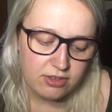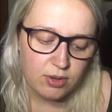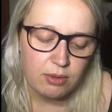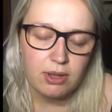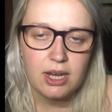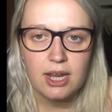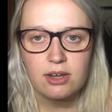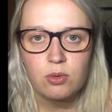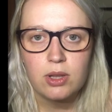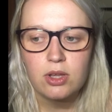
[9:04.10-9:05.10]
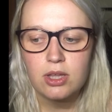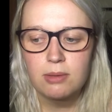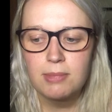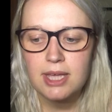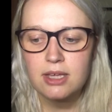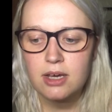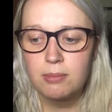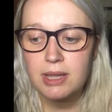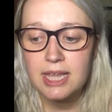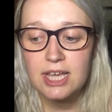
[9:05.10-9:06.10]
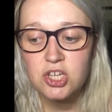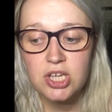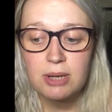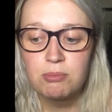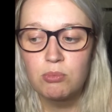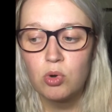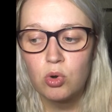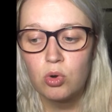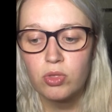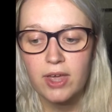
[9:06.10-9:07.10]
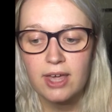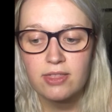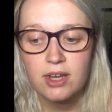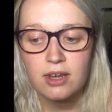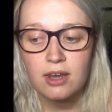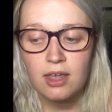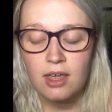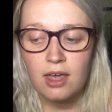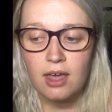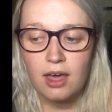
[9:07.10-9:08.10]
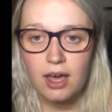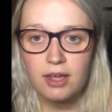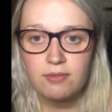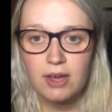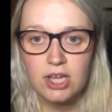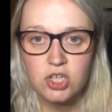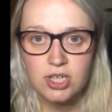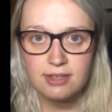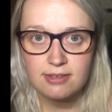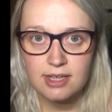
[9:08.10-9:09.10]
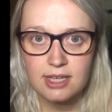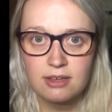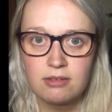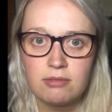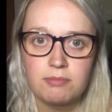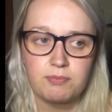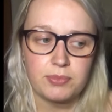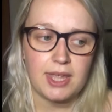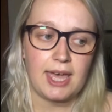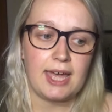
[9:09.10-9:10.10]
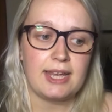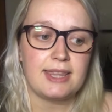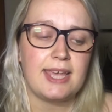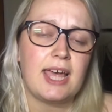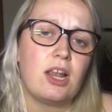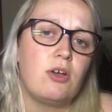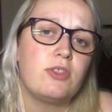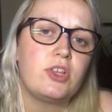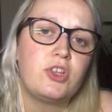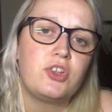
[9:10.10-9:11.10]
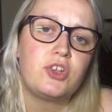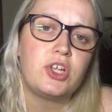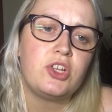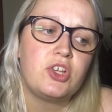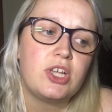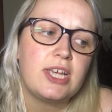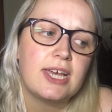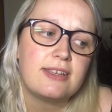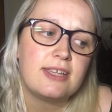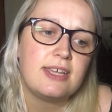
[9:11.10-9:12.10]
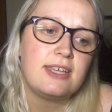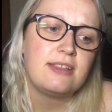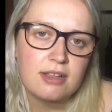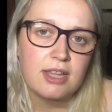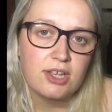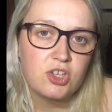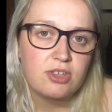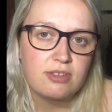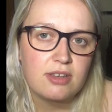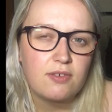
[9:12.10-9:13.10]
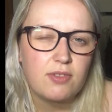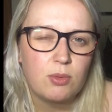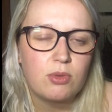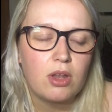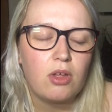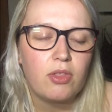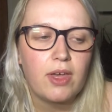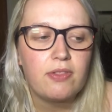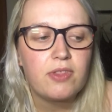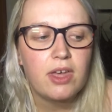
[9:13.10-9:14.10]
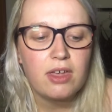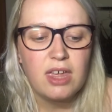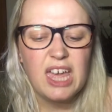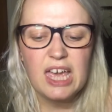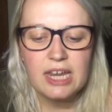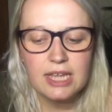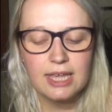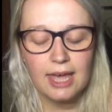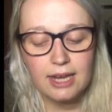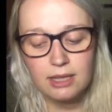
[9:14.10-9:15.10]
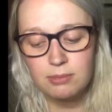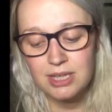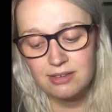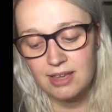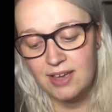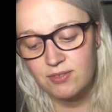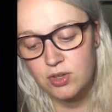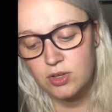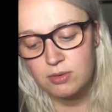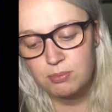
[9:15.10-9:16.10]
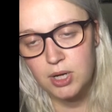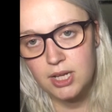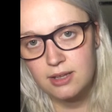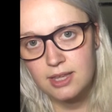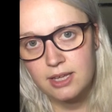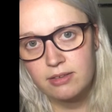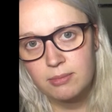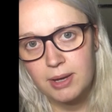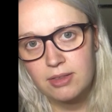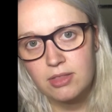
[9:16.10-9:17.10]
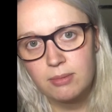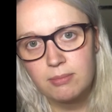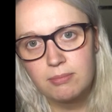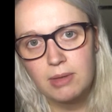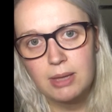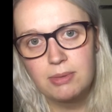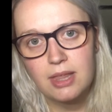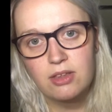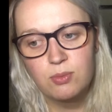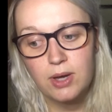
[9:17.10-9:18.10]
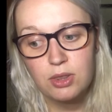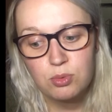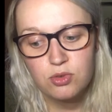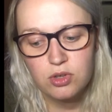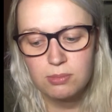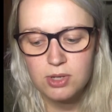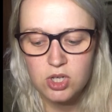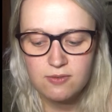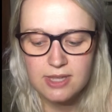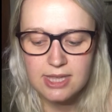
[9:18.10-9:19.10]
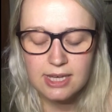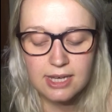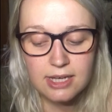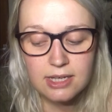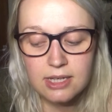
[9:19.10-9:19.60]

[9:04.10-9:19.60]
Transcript: so I went and had a quick look at the makeup, and they actually had more there than I've actually seen, and they had a lot of the Gigi Hadid collection stuff. There was a lot of that there. I didn't get any because I haven't heard brilliant things about them. Maybe that's why there was so much of it there.